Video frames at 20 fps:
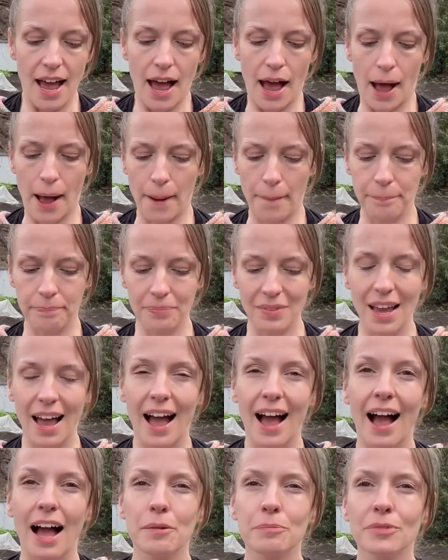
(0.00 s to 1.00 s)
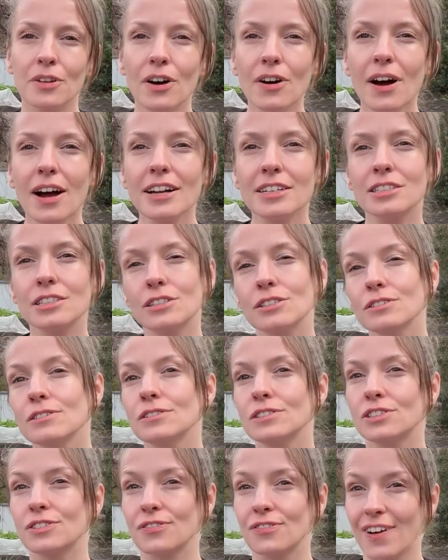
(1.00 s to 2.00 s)
I'm not a
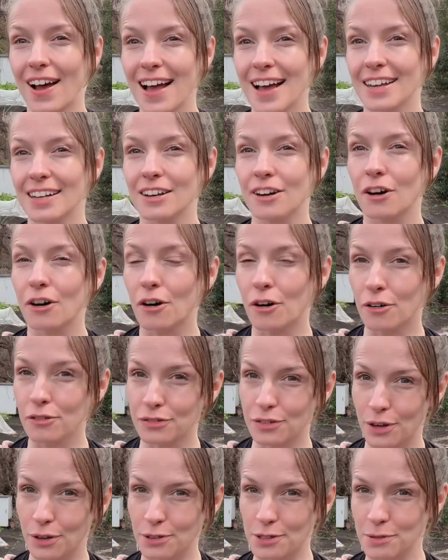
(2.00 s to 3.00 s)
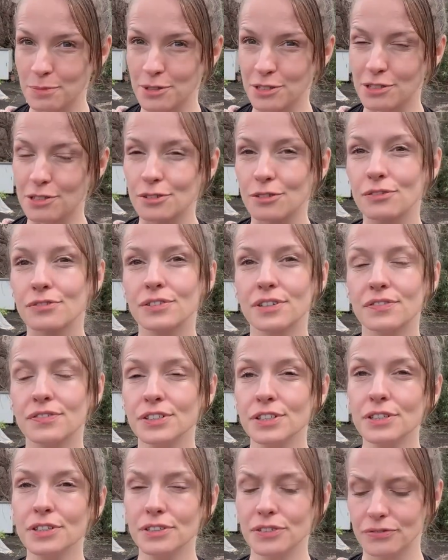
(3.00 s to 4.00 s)
huge fan of cosmos though, for a
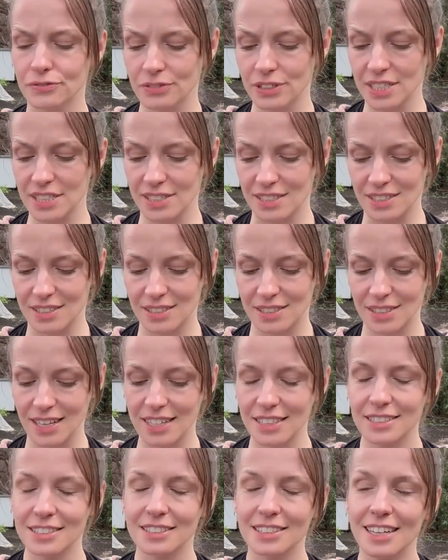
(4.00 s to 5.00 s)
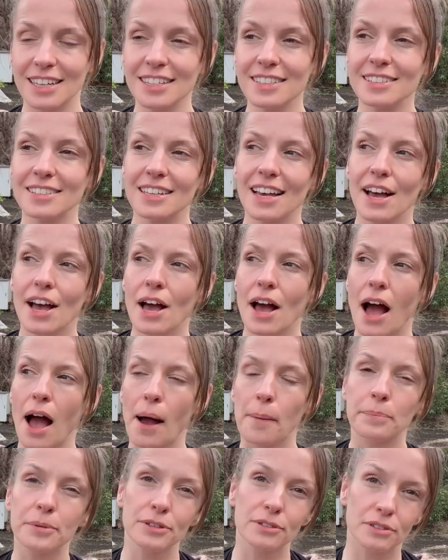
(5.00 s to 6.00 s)
few reasons. It is
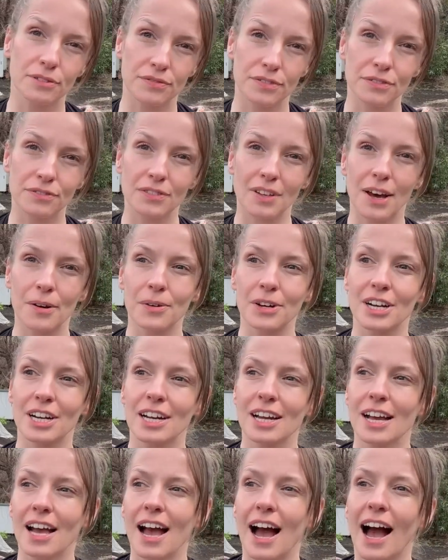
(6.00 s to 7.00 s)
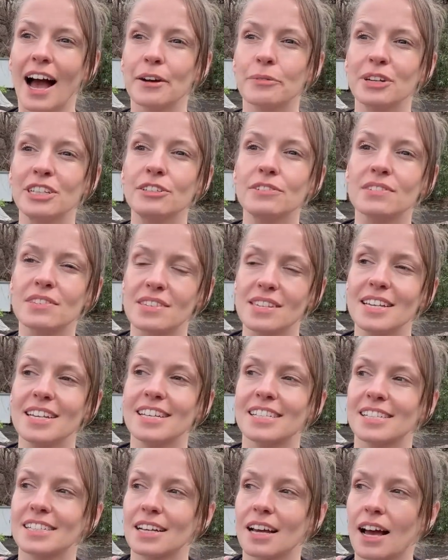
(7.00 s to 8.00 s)
a beautiful flower, and when you see
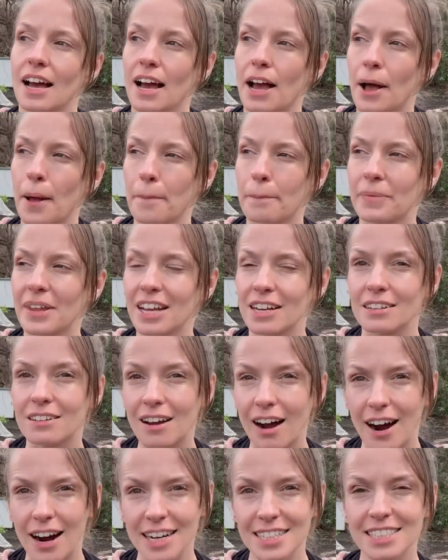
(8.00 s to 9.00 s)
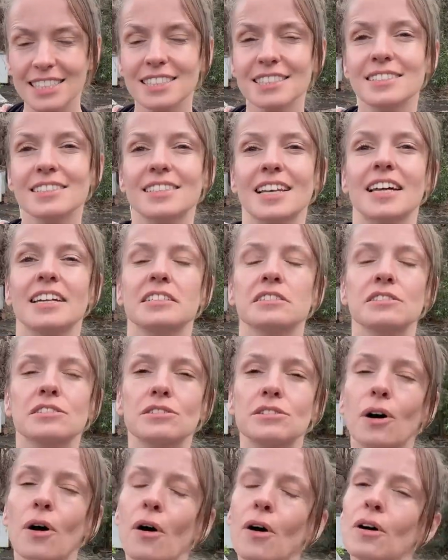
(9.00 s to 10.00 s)
it in gardens and it's
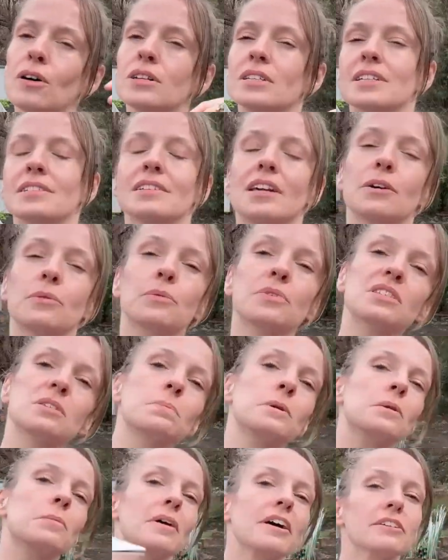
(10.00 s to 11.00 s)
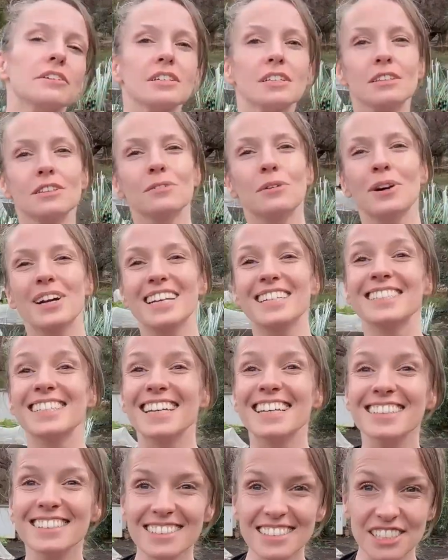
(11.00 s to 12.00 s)
tall and it's kind of wisping about in the wind,
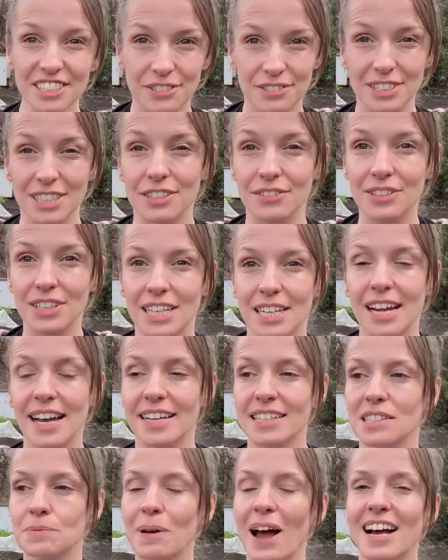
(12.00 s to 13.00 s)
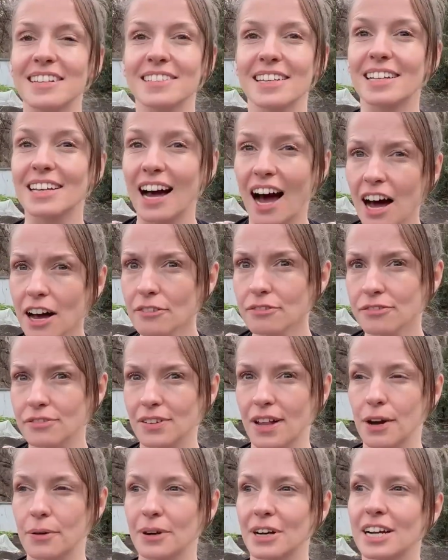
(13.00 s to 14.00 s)
it looks really, really nice. But as a cut
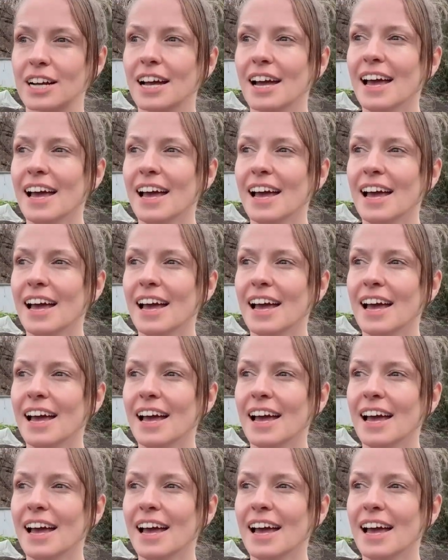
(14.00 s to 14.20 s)
flower,